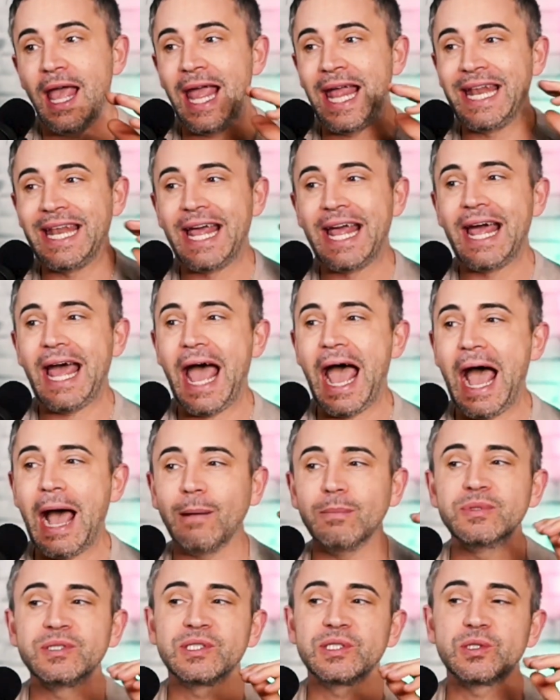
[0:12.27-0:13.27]
And
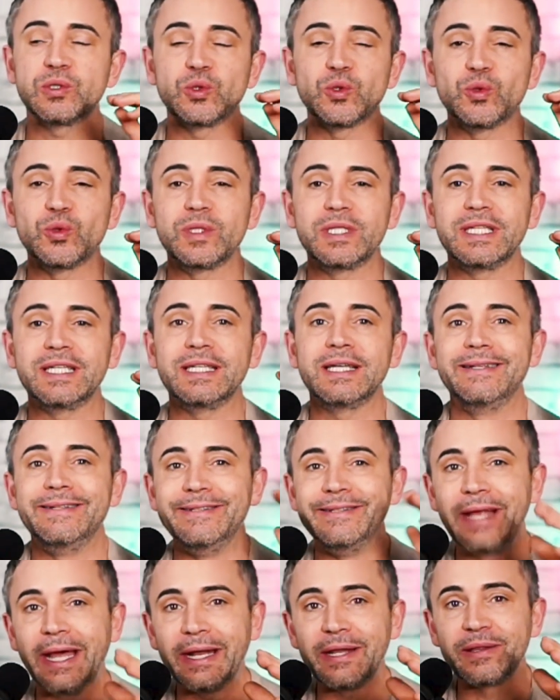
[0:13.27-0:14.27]
absolutely
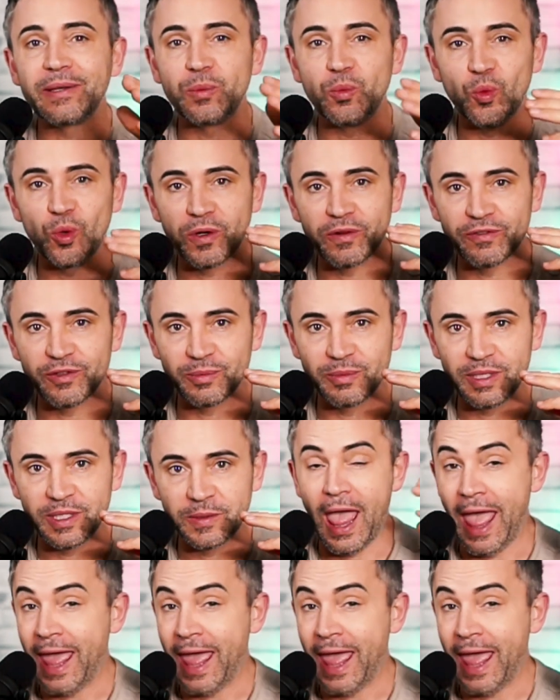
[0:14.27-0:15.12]
none of them work for me.